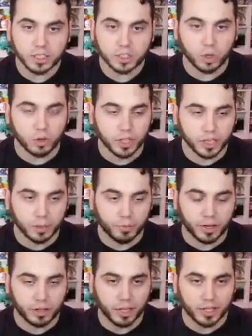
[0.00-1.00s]
is totally gonna
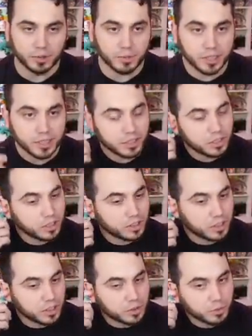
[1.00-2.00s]
paralyze me. He's gonna
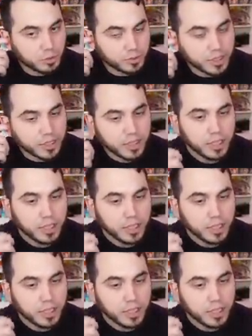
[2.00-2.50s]
Stun Spore me.